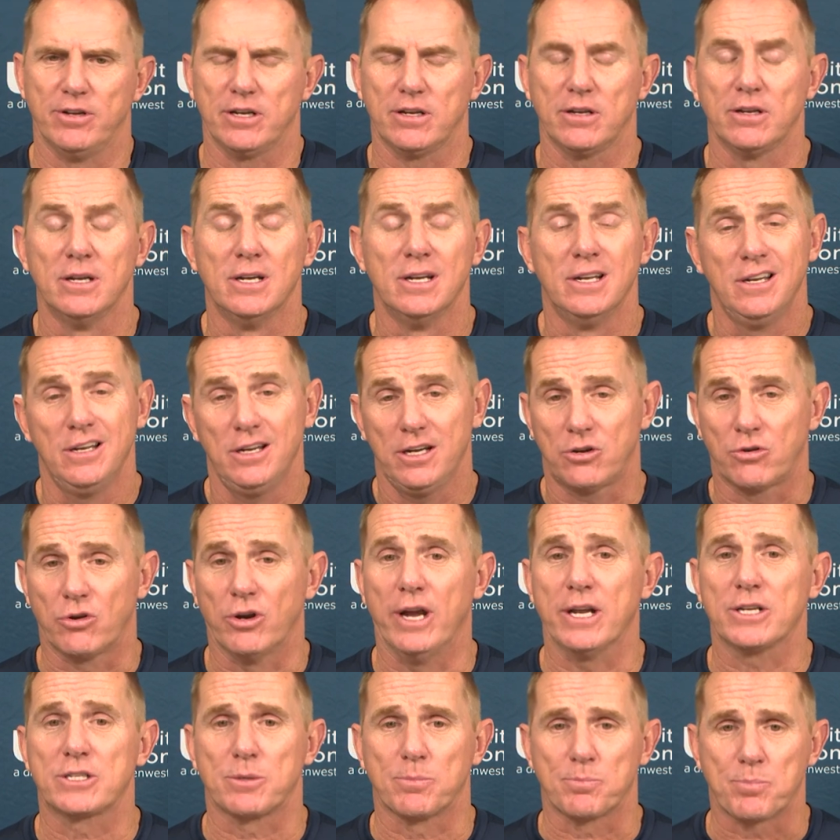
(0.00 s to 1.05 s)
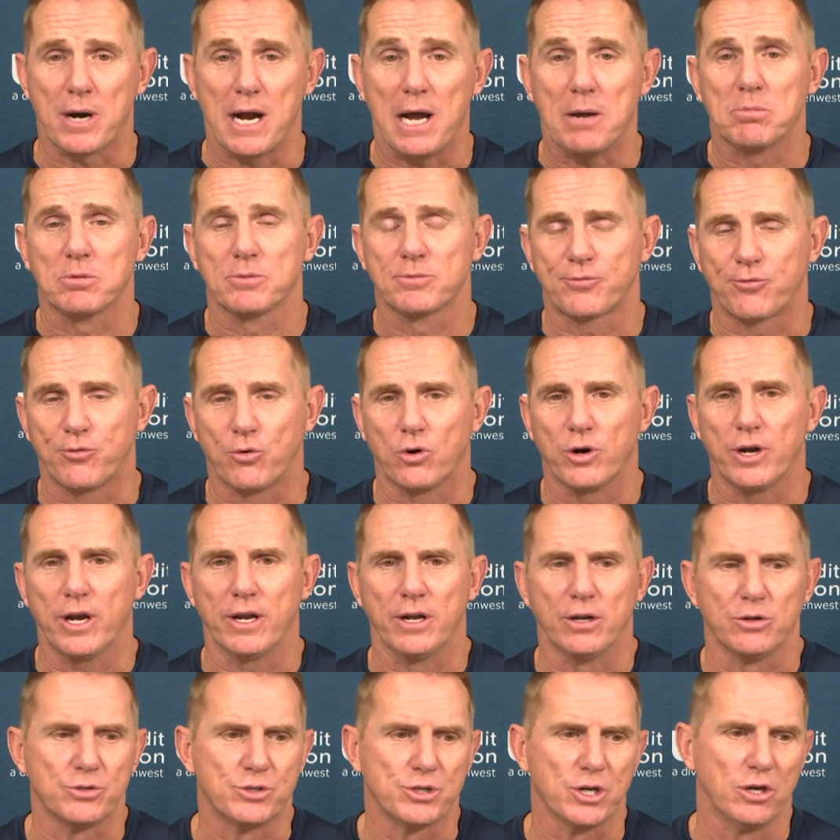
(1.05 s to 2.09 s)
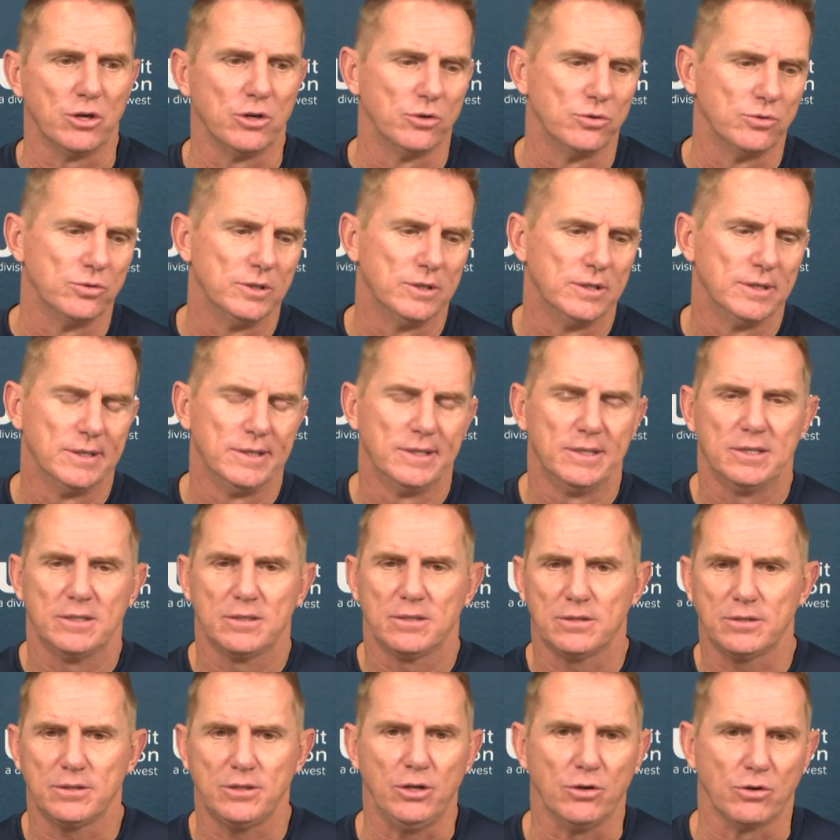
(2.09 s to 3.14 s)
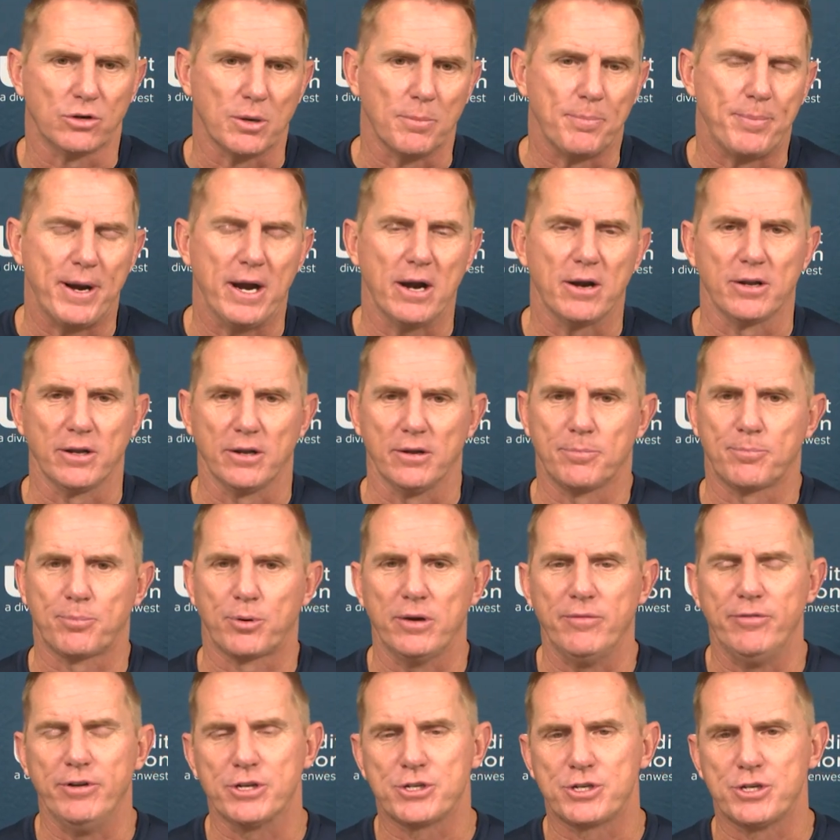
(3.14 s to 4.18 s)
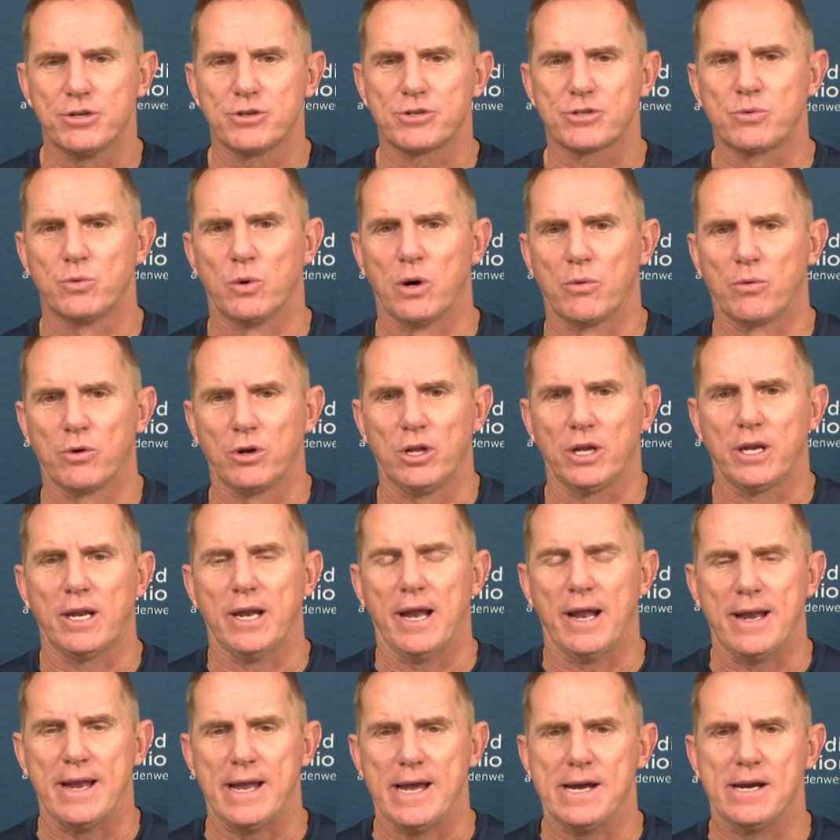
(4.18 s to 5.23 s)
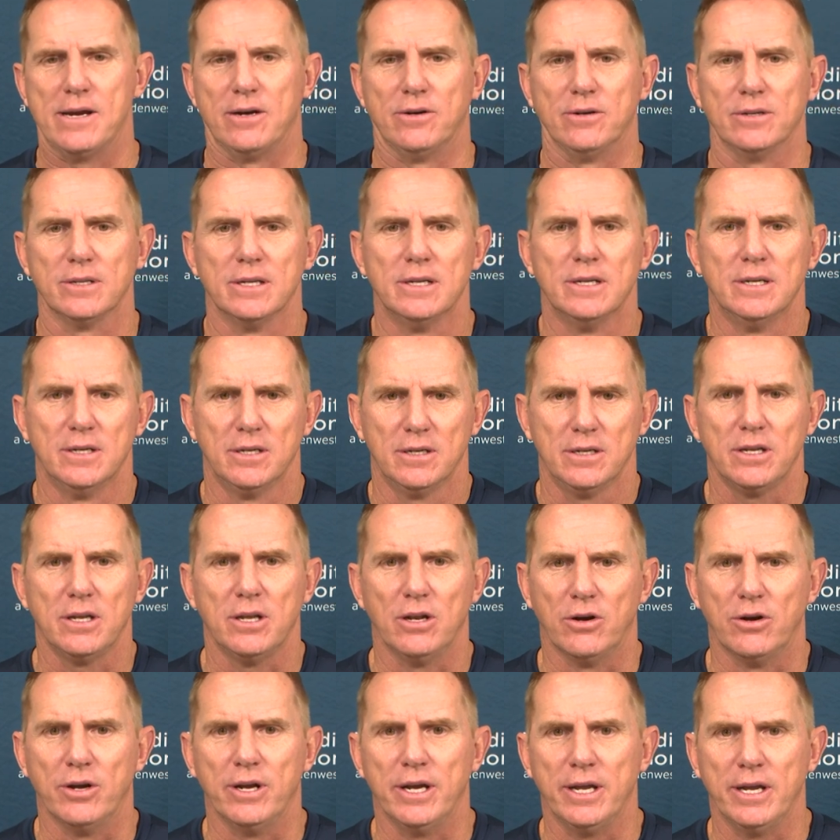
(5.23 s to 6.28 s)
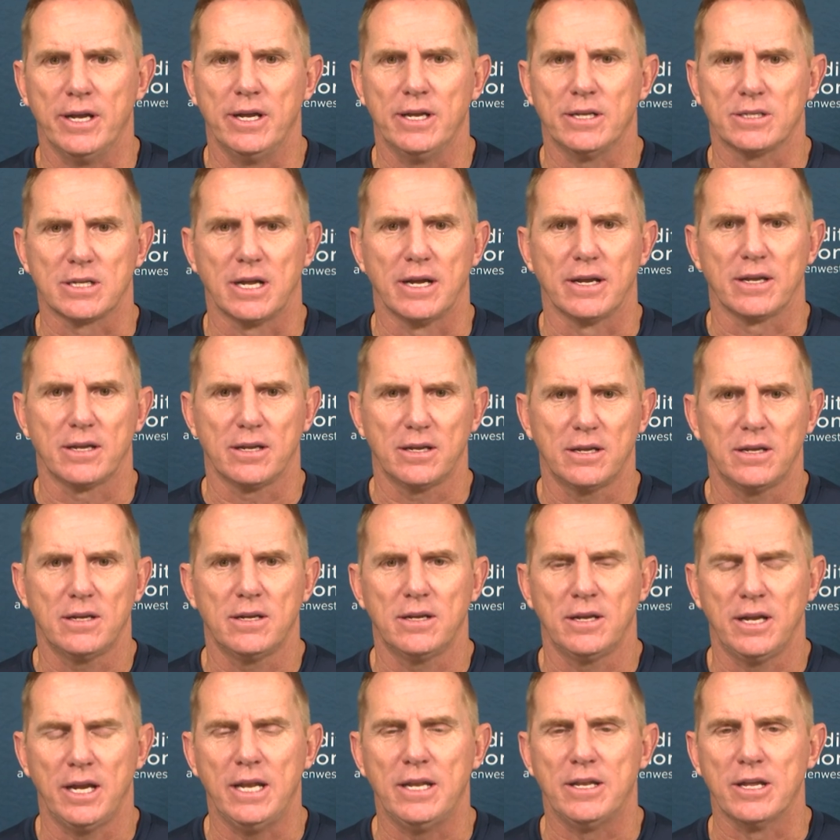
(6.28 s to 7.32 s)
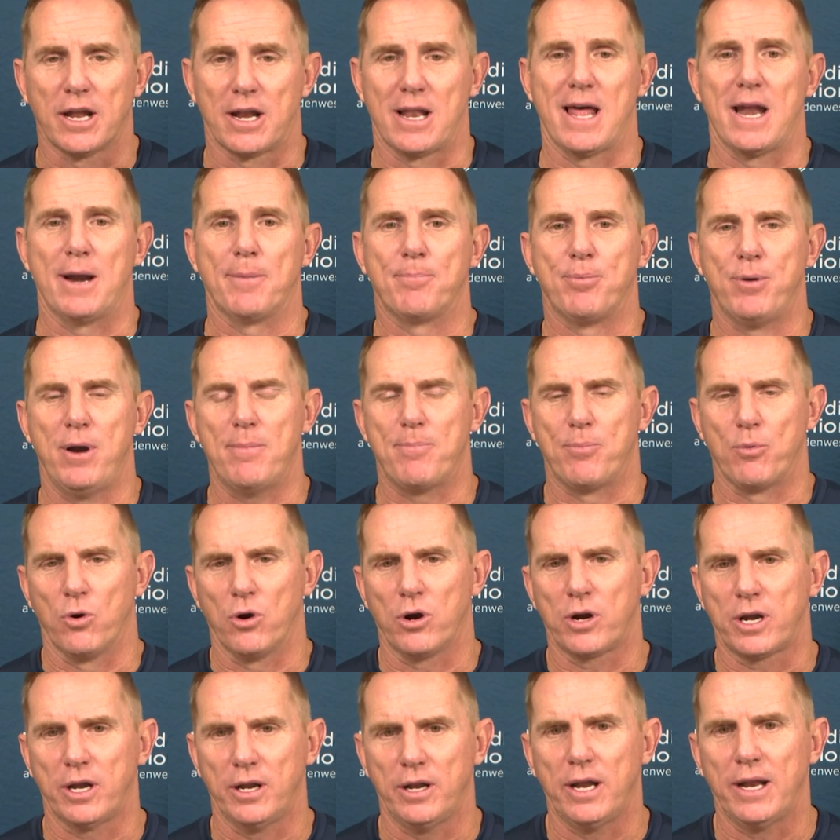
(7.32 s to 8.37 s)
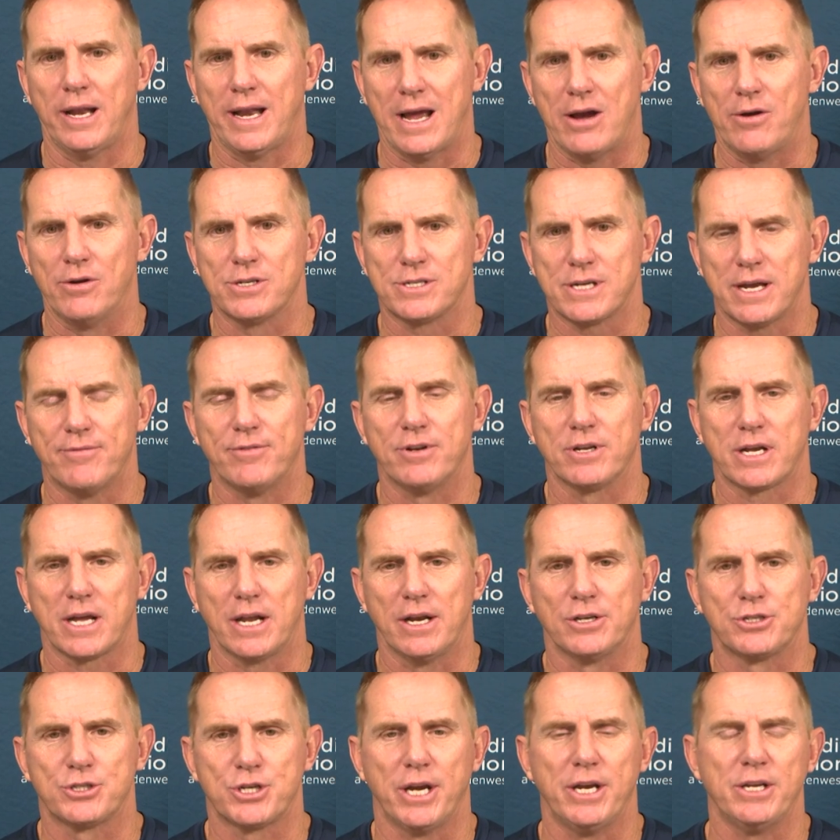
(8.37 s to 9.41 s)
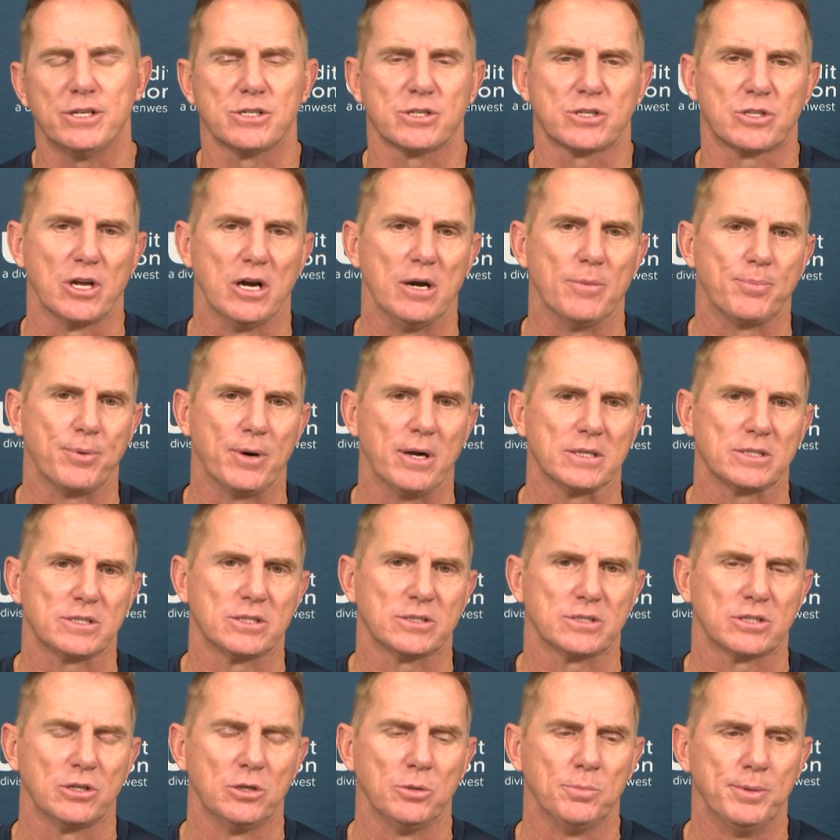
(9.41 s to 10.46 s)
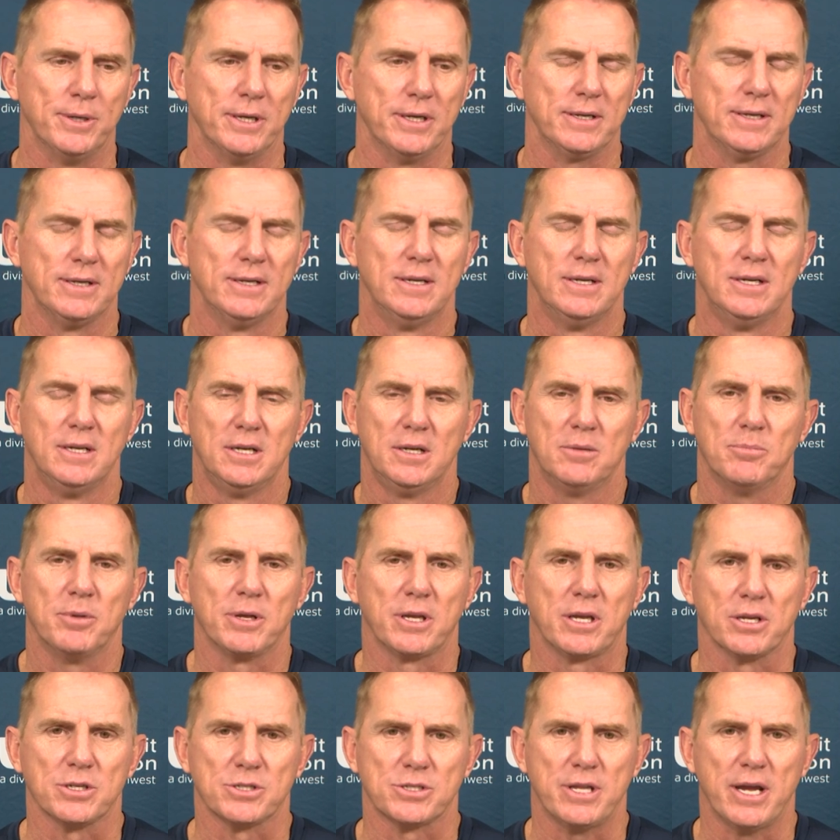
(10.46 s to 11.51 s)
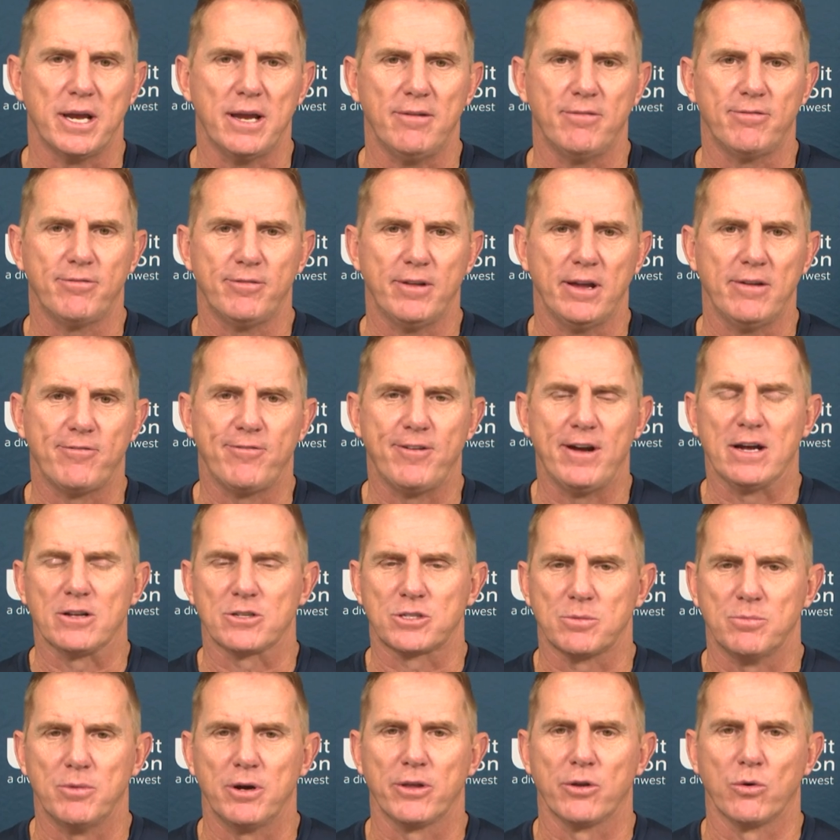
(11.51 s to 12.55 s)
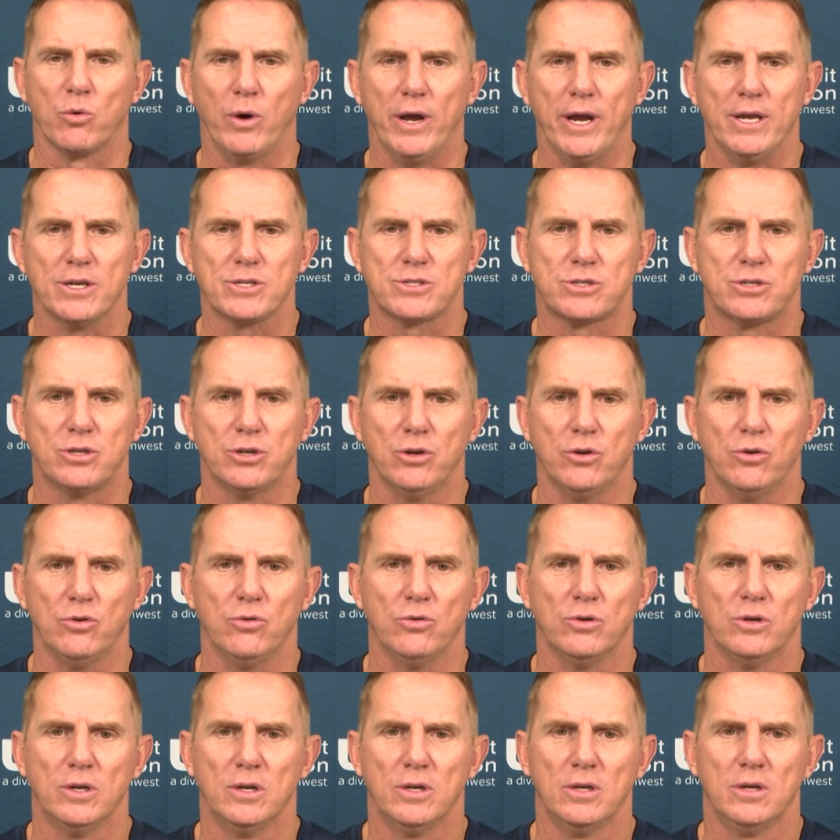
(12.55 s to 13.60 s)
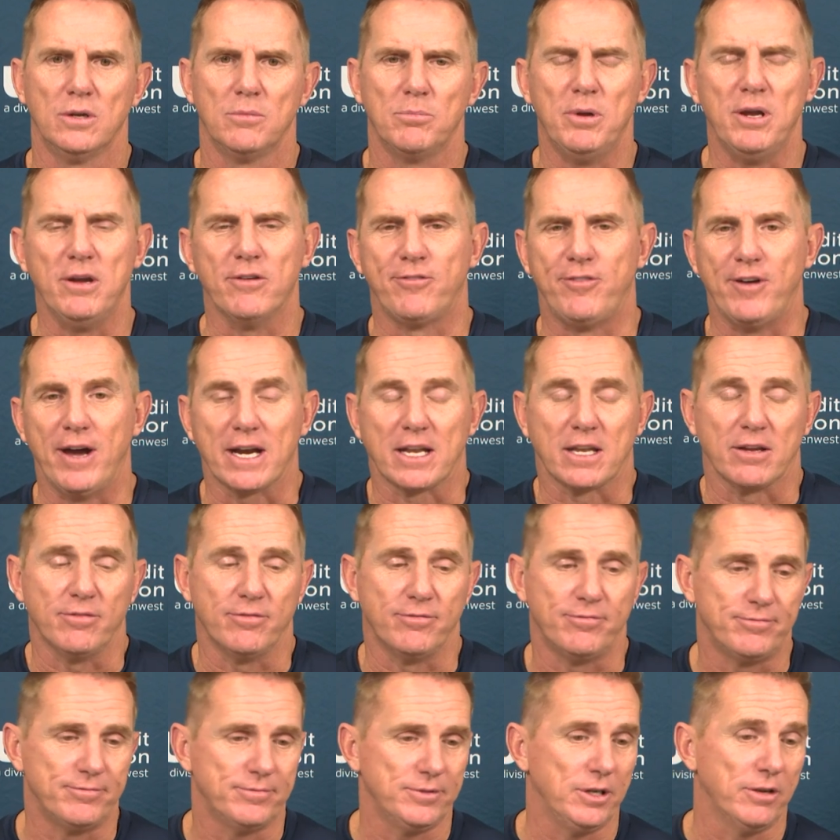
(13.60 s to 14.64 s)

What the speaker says: It creates some problems for you. I know Joe, you know, compared to previous years to what we're looking at now, you know, he's like, he'd done a lot of prep work and now he's having to kind of change his thought process a little bit because they've found some other ways to be effective.